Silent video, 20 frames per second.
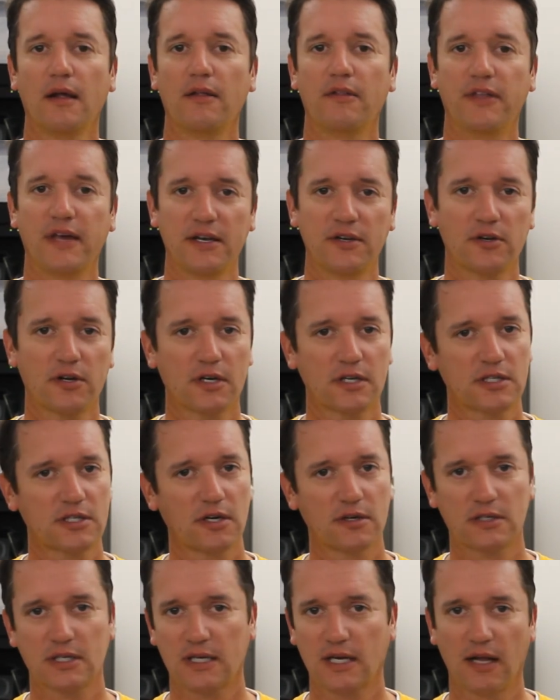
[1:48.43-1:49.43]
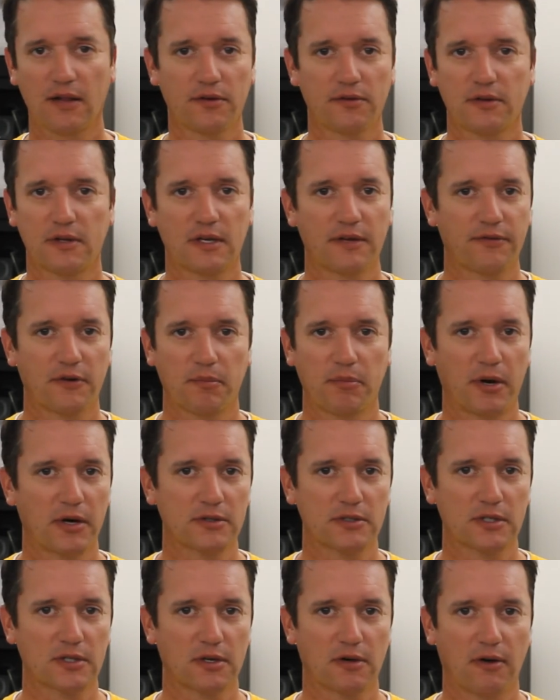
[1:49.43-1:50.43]
Then you're going to start to color the different
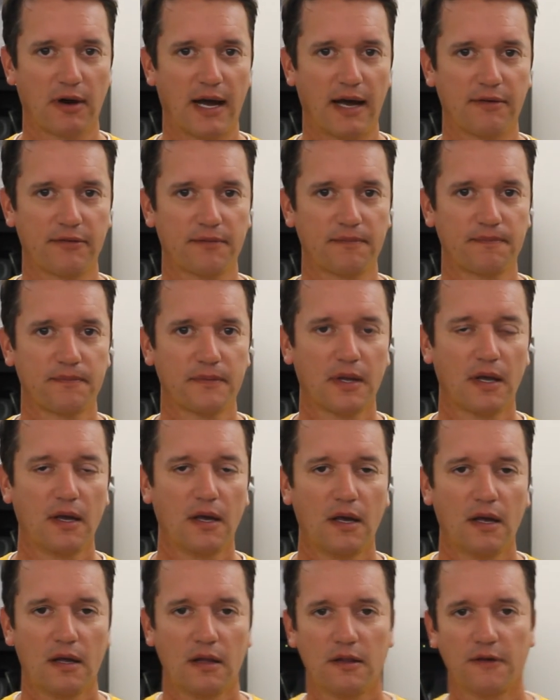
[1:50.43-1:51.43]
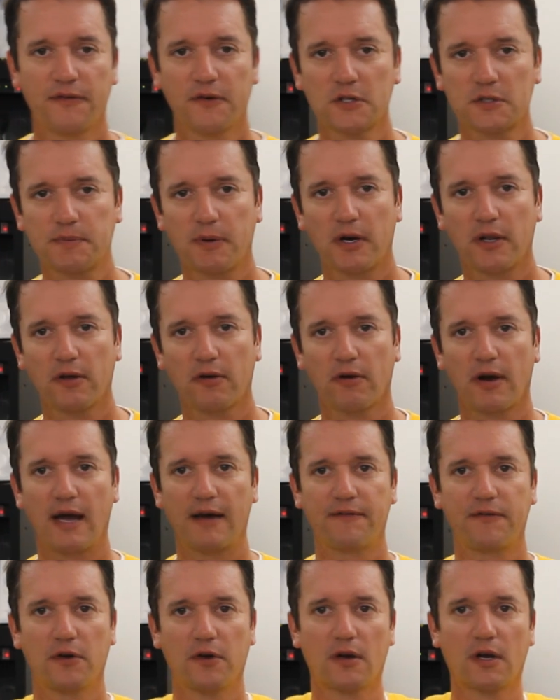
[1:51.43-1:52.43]
parts of the graph. The first part of the
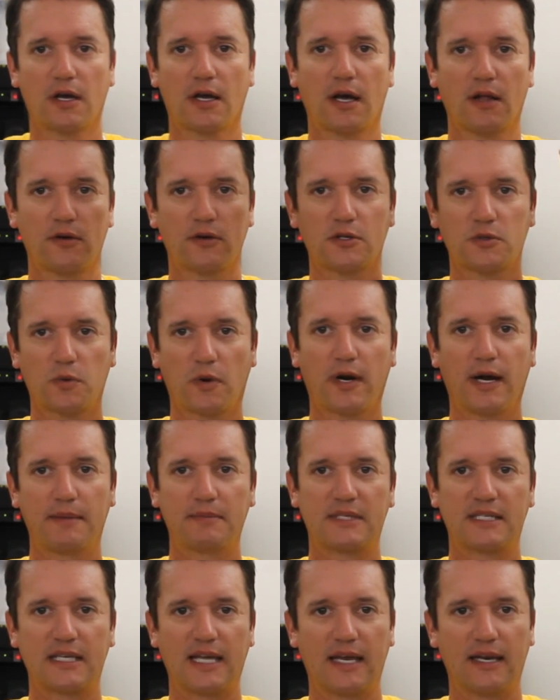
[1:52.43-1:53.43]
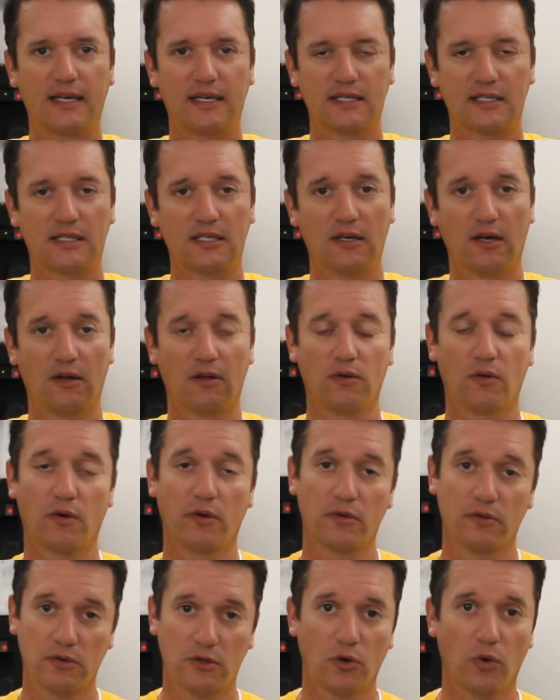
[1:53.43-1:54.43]
graph you're going to color is where I'm standing still,
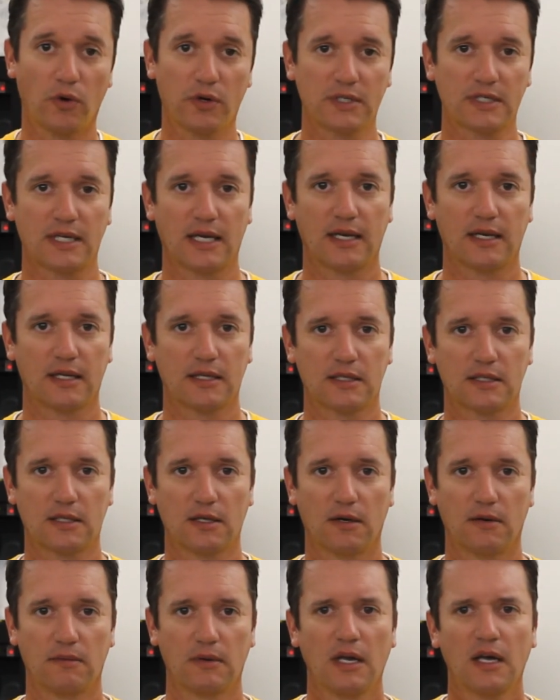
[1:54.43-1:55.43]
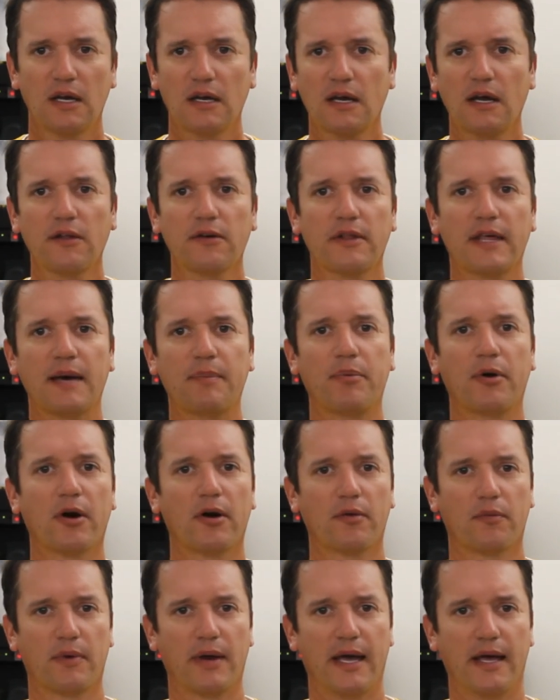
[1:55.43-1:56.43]
or you're standing still. Color that
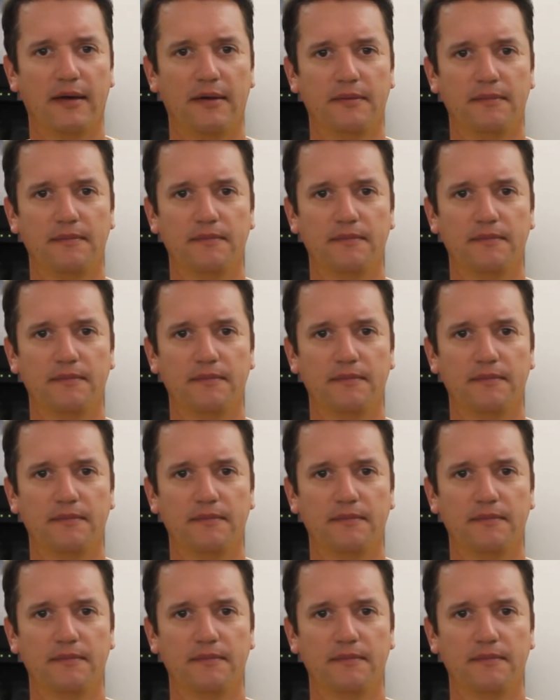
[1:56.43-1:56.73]
part red.